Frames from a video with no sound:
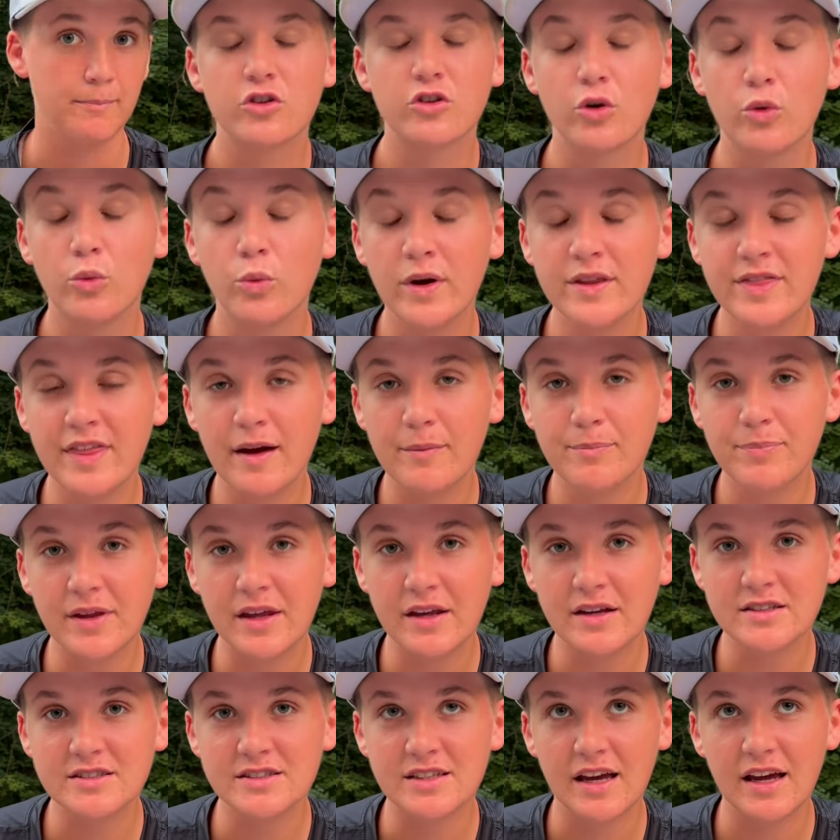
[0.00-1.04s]
So with that
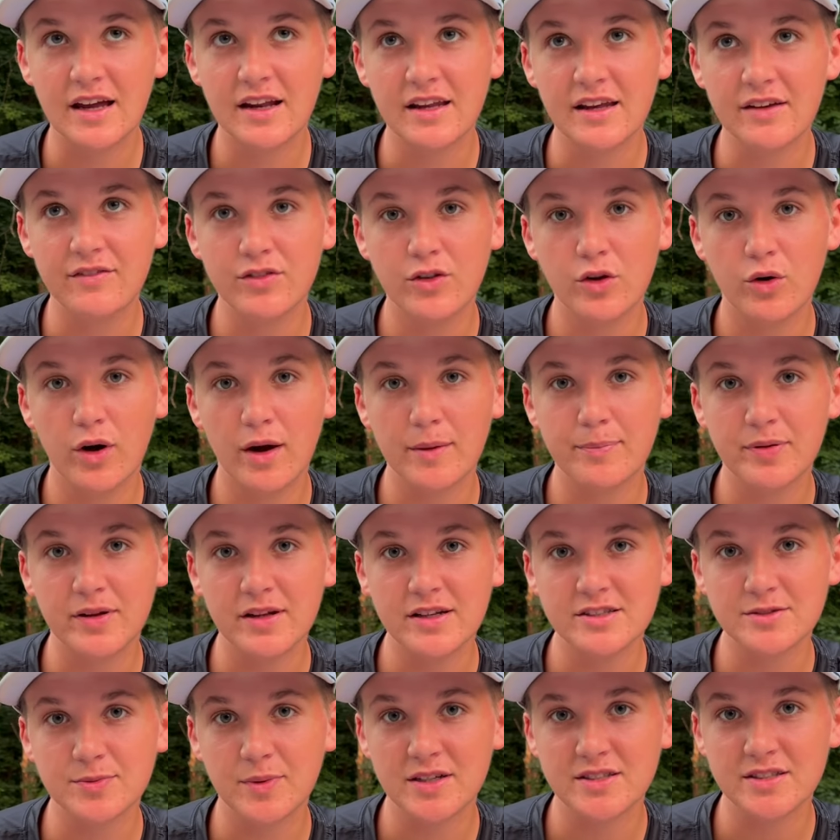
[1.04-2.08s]
being said, even though I
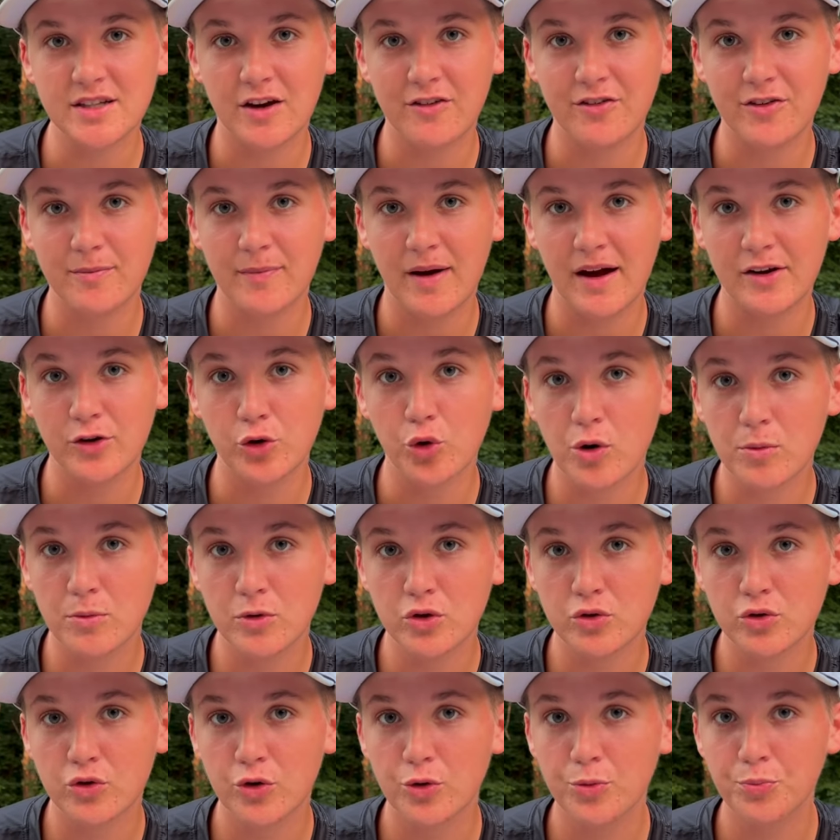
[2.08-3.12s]
placed myself in my normal
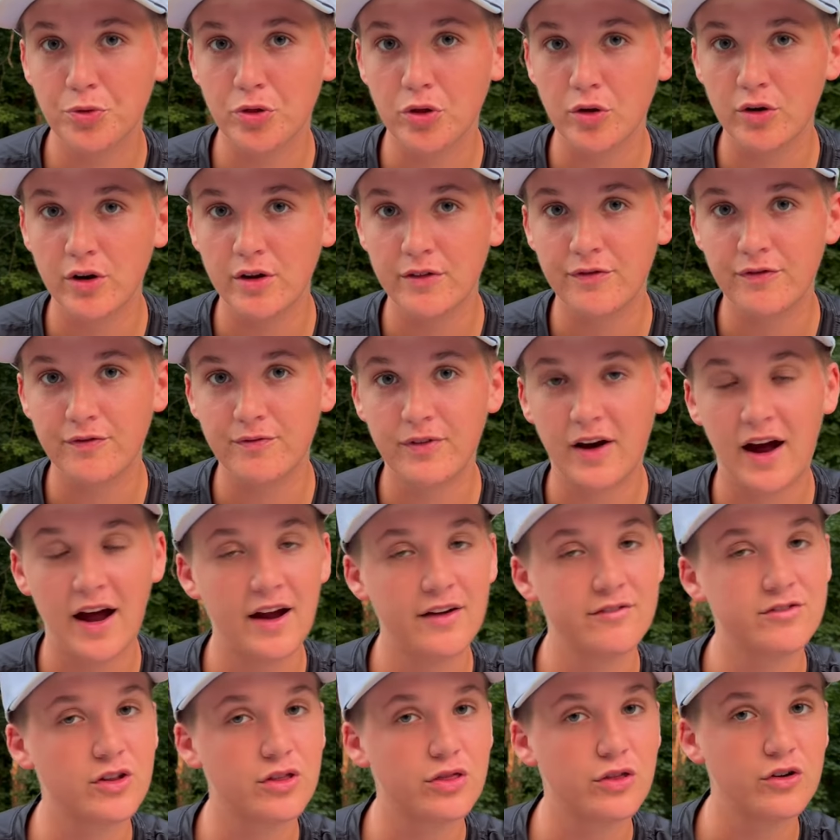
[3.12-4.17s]
group
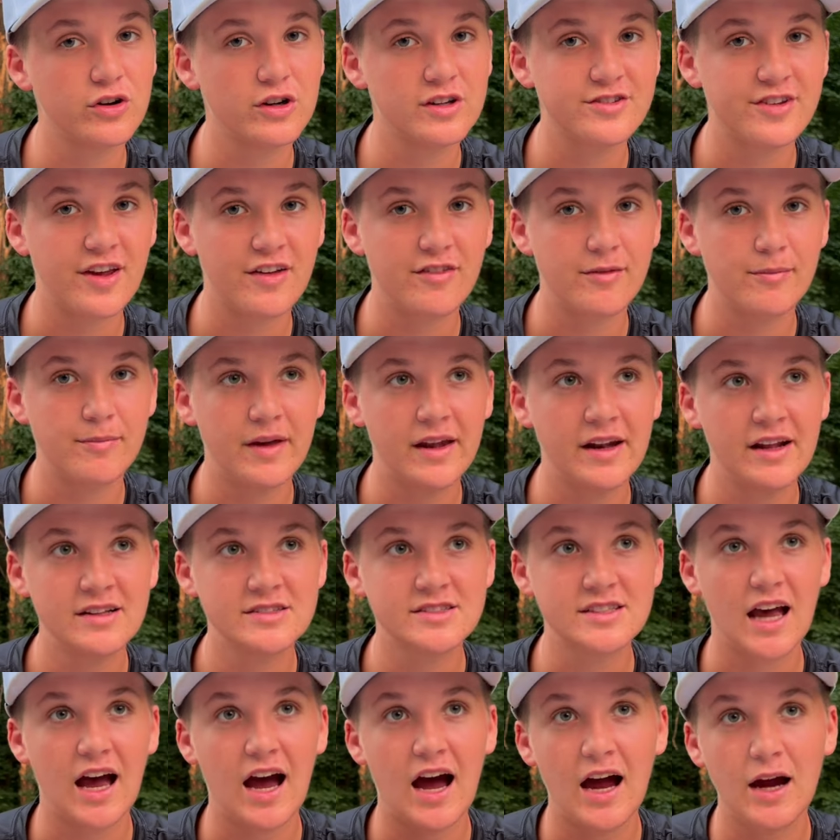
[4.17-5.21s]
35 to 37
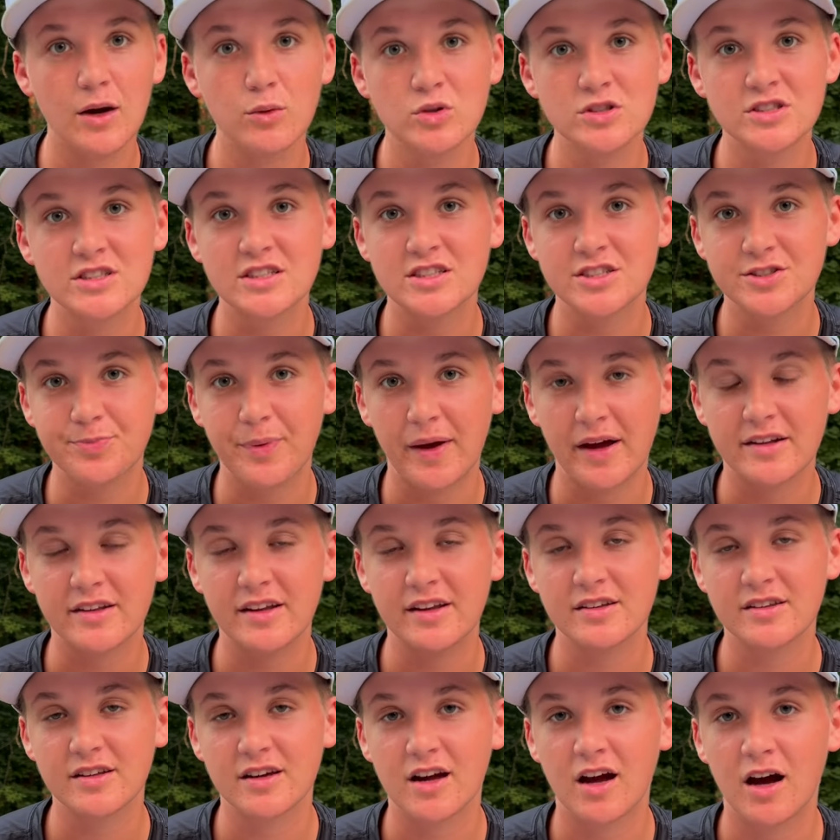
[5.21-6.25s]
minutes, I was
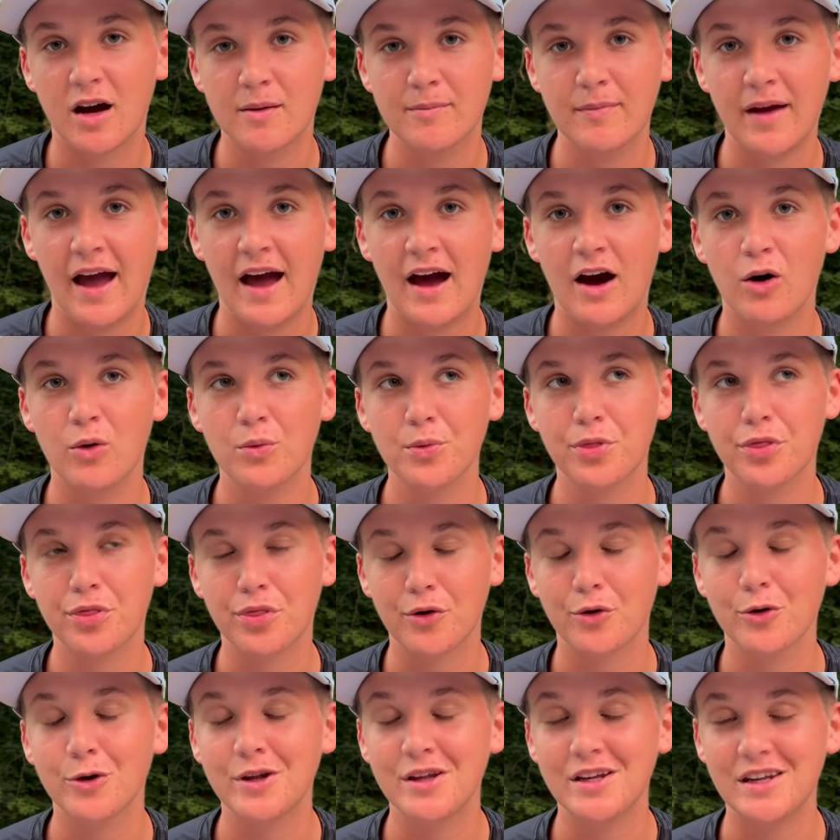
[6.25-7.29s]
expecting to come out
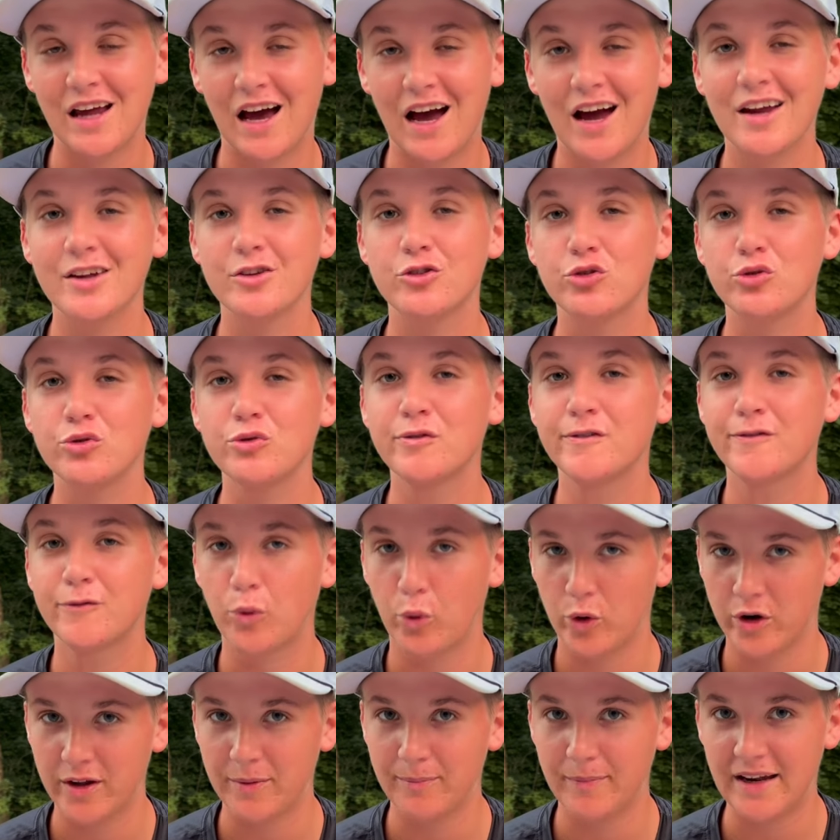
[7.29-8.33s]
39 to
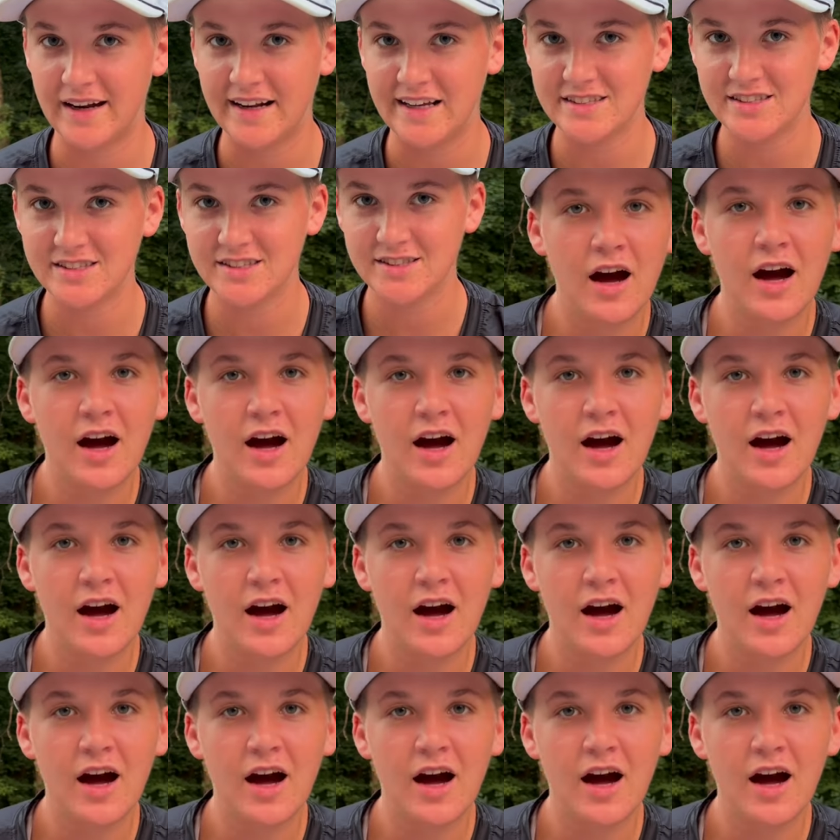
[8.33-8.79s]
40 minutes.